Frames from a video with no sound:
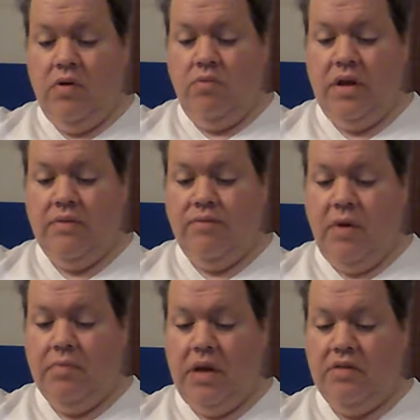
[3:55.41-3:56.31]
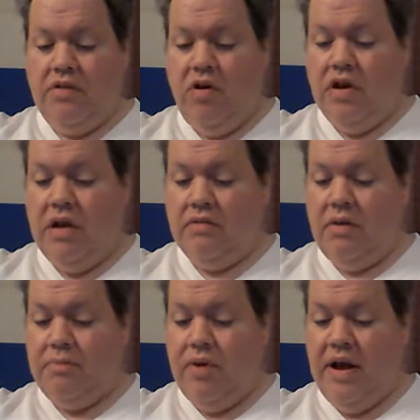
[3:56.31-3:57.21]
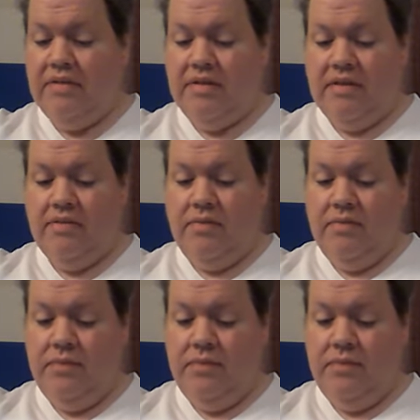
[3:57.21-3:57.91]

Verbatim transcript: with from his Garden of Surprises.